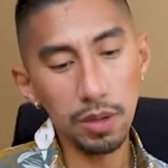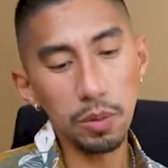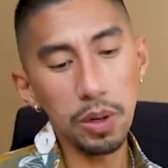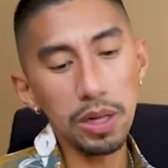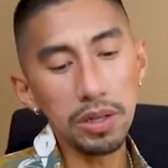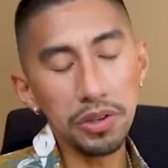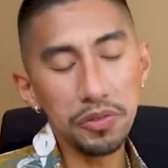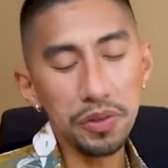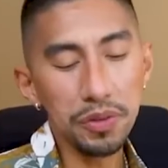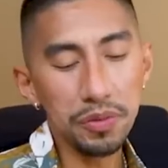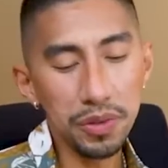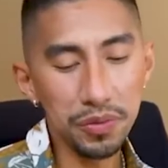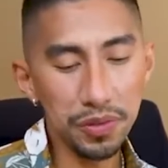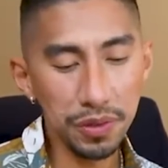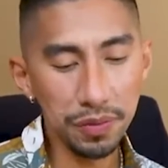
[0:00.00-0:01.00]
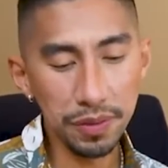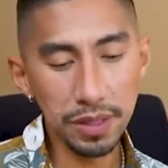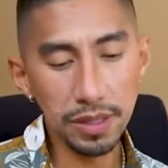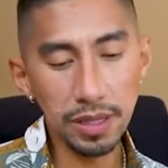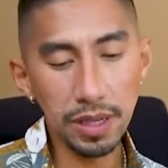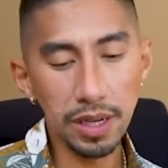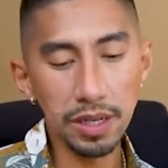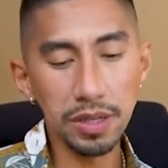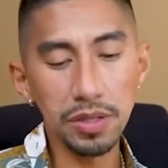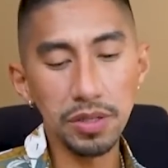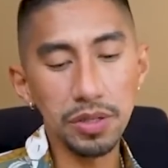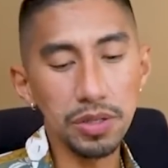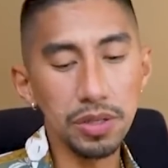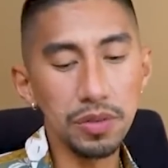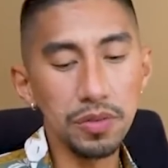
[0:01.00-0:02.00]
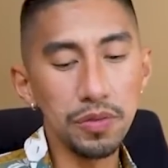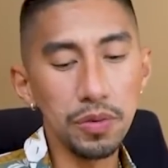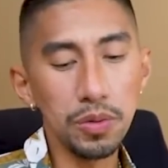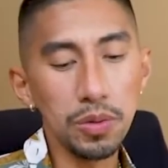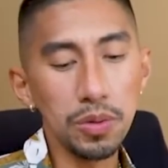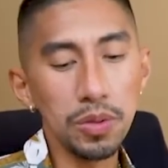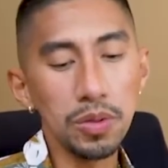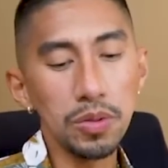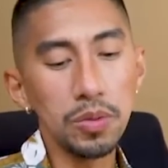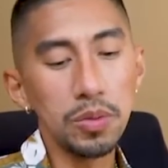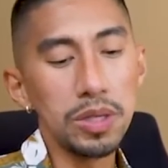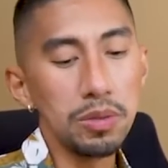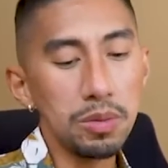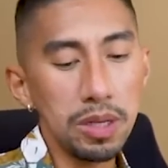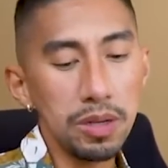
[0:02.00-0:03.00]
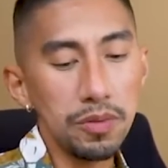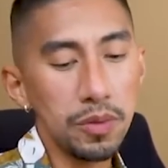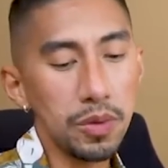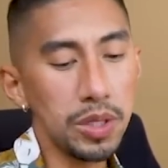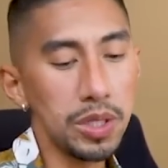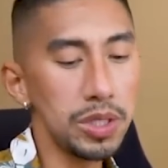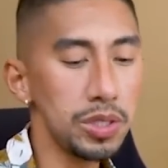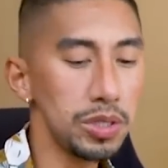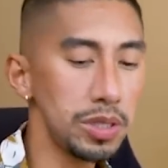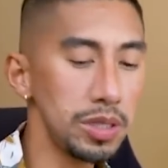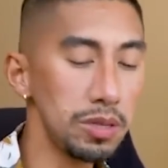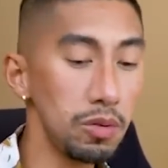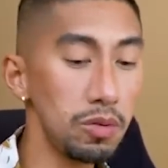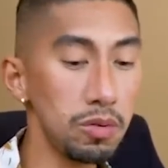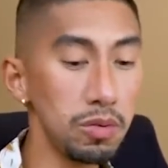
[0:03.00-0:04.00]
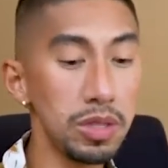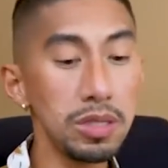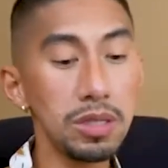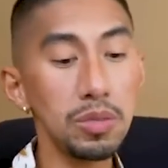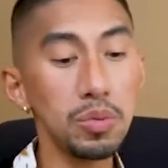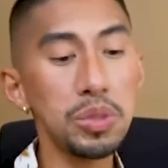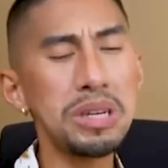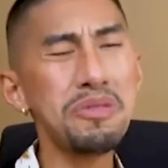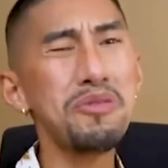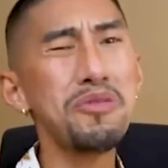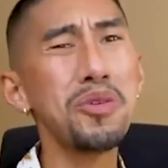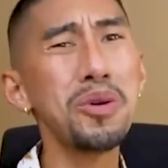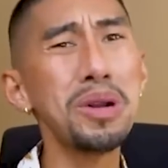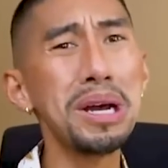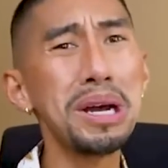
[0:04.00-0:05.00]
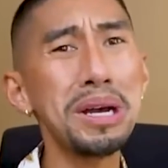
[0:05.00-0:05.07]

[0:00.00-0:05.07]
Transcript: Well, you're 50-50, Sag. The Fool with the Wheel of Fortune. Oh, this is Windfall.